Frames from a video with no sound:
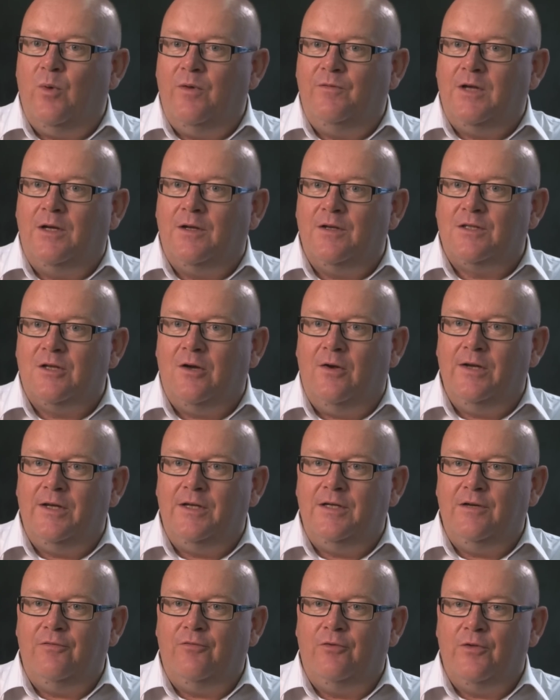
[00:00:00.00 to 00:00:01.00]
we've done a slightly
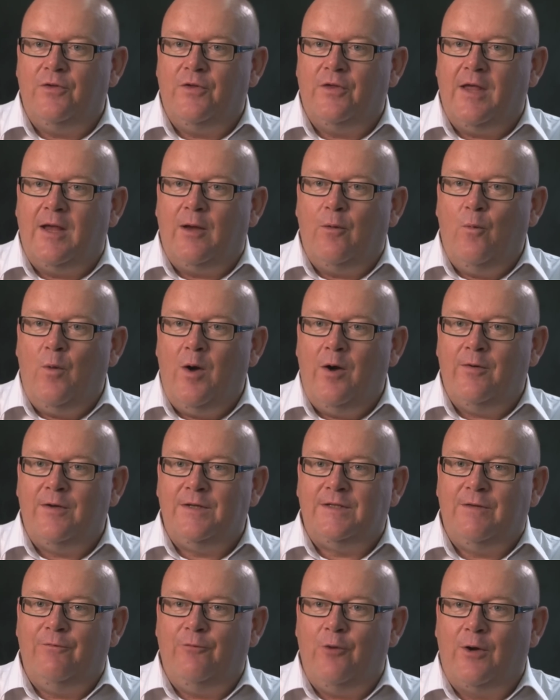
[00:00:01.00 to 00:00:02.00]
different thing.
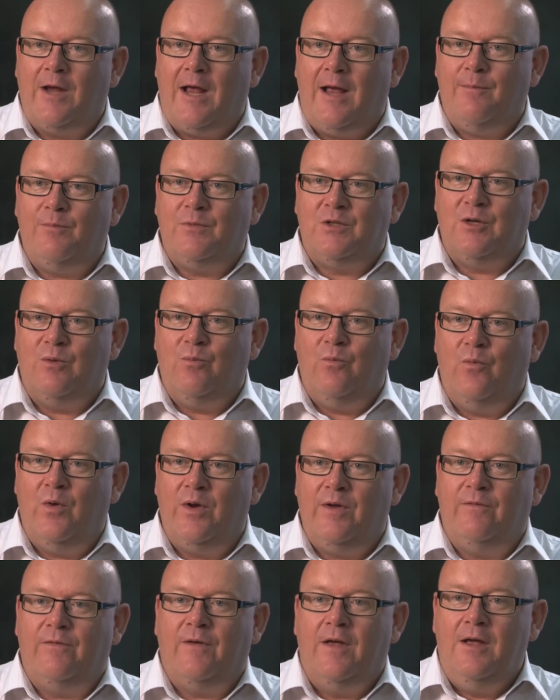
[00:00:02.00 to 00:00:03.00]
Whereas in Rockhampton,
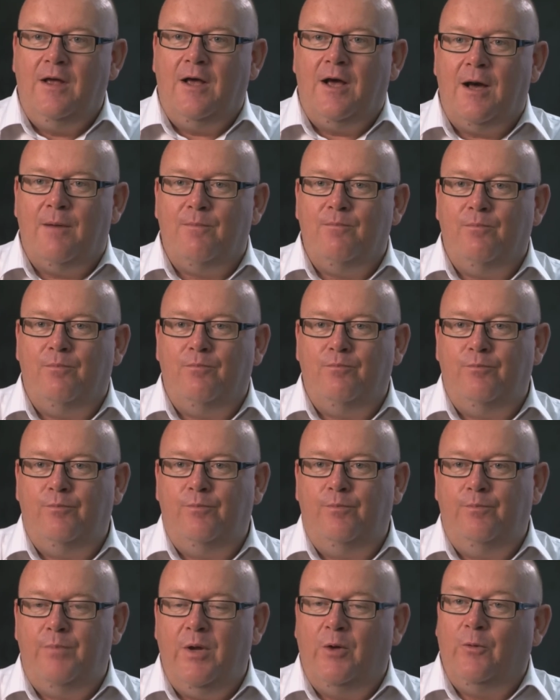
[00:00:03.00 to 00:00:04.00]
we've
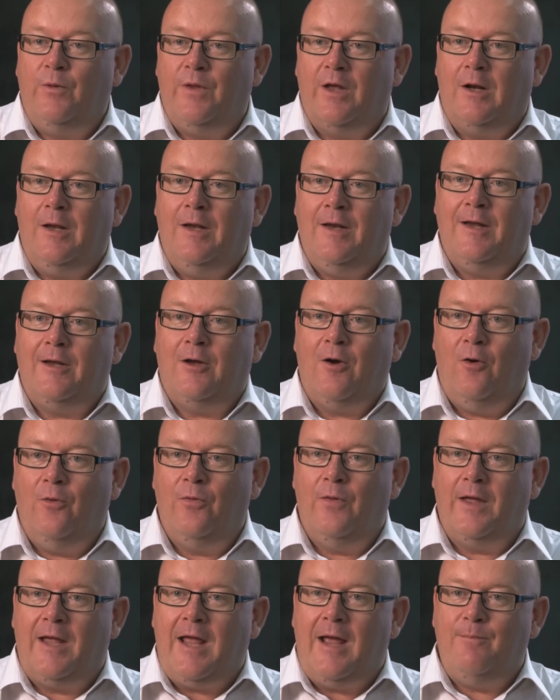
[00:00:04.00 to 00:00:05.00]
built the clinic
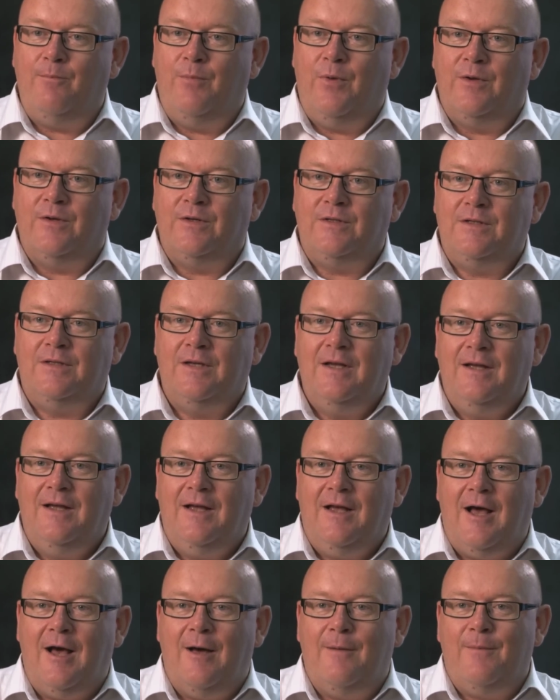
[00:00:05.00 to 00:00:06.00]
on the campus.
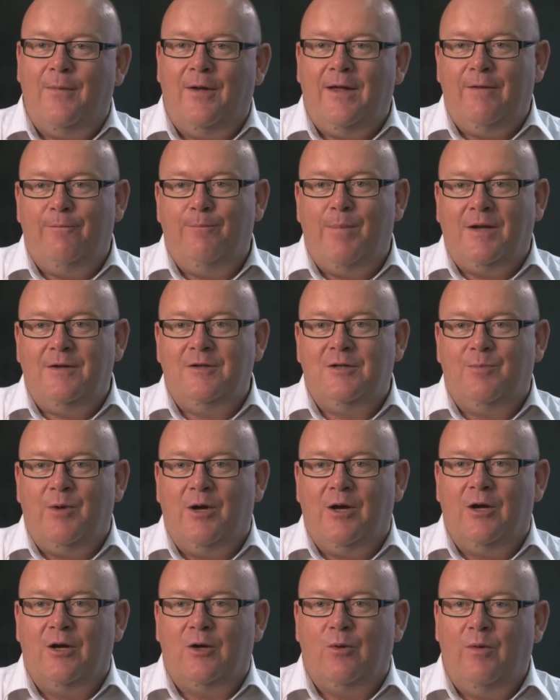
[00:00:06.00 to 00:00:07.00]
In
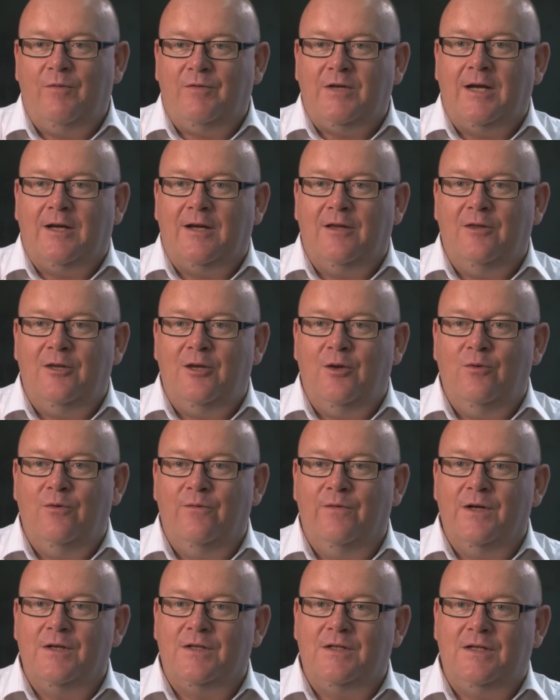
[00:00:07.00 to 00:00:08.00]
Bundaberg, we've taken the
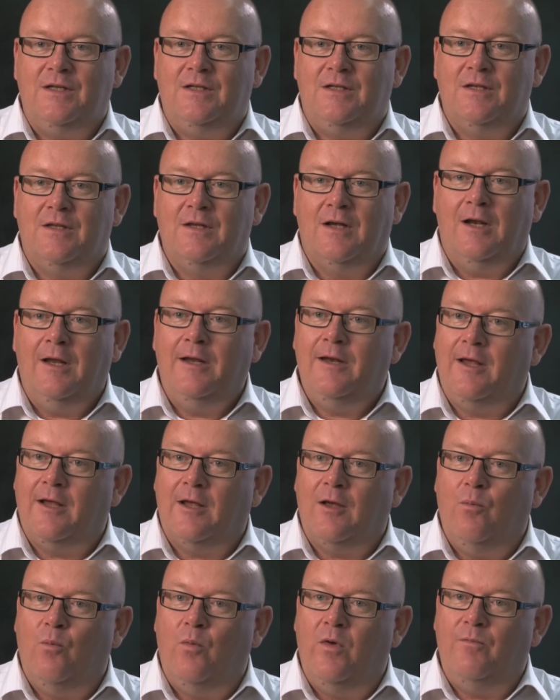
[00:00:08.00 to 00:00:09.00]
university to the
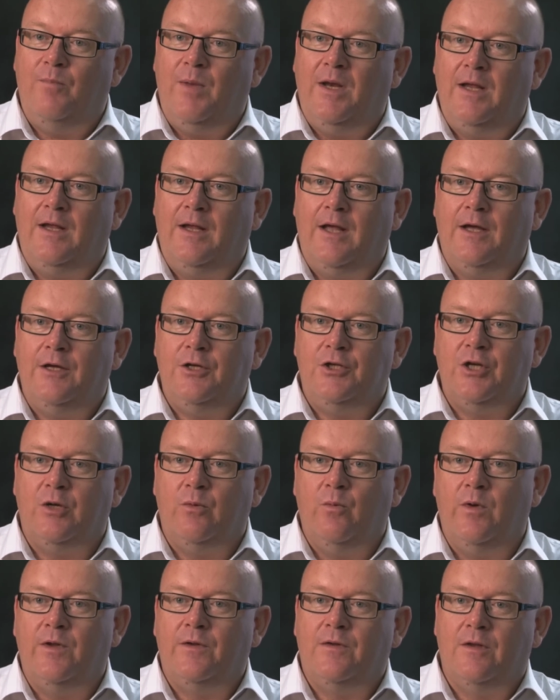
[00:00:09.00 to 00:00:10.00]
clinic, and we've been
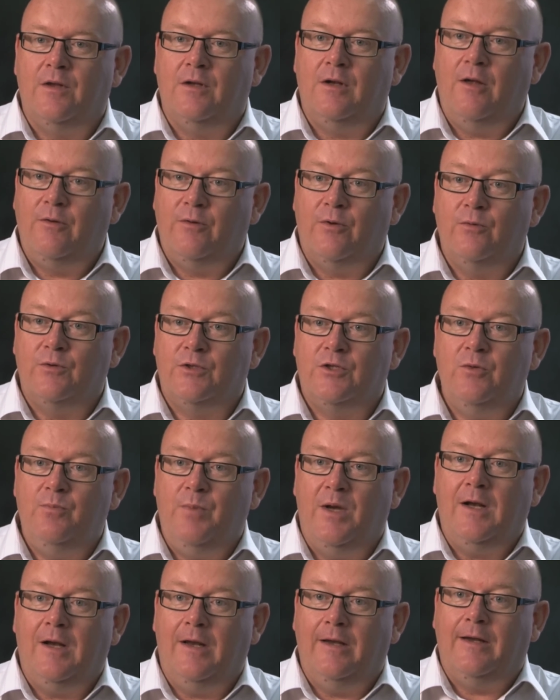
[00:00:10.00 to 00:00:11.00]
engaging with the local
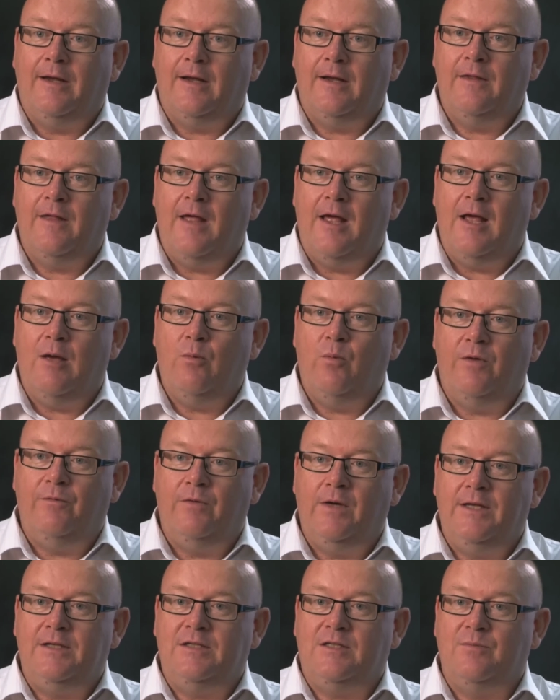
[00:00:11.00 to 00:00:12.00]
super clinic there. We've
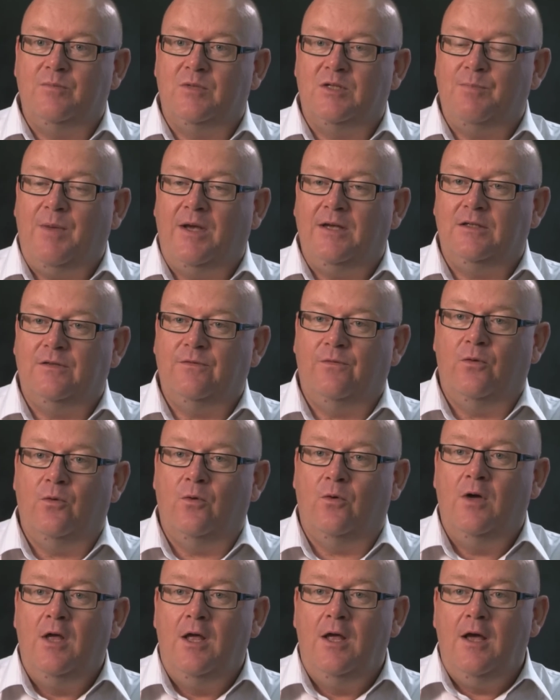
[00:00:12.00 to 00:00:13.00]
leased some space
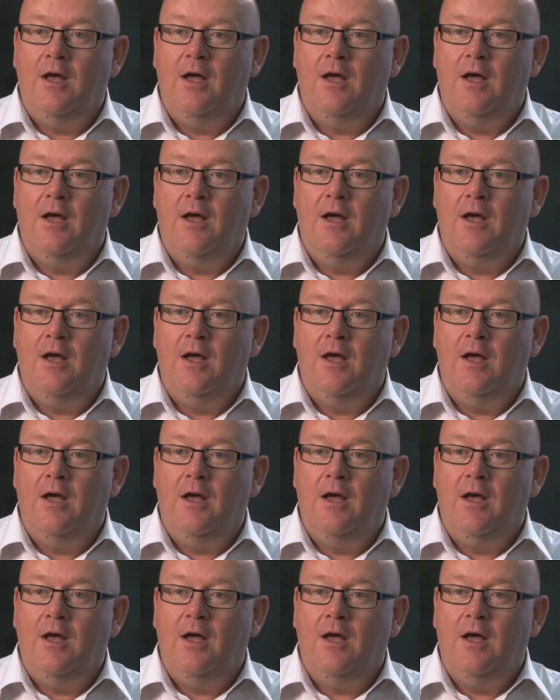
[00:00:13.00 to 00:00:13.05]
for